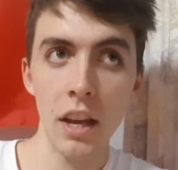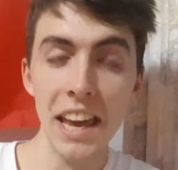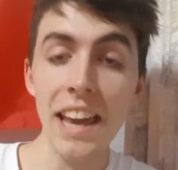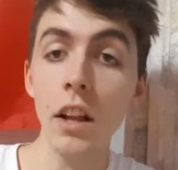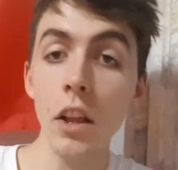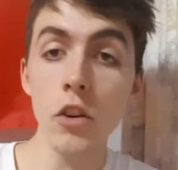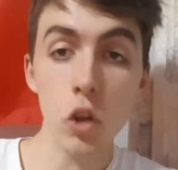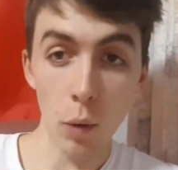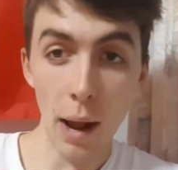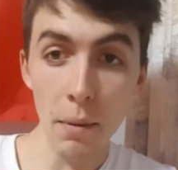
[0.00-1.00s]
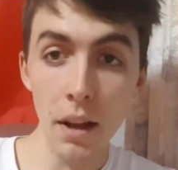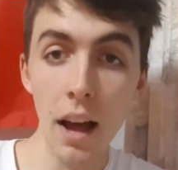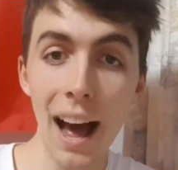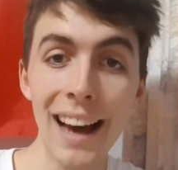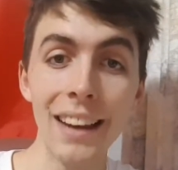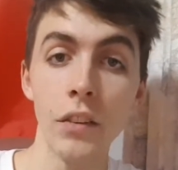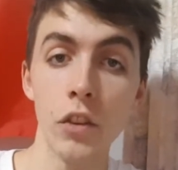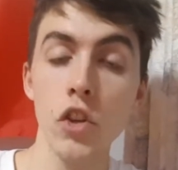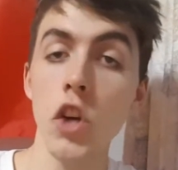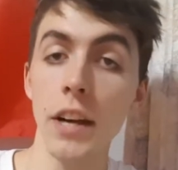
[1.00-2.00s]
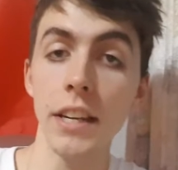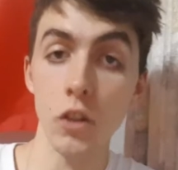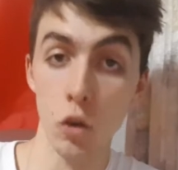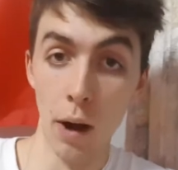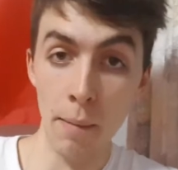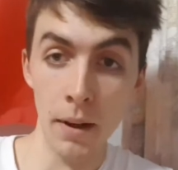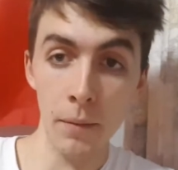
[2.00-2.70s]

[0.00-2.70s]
English grammar and Chinese grammar,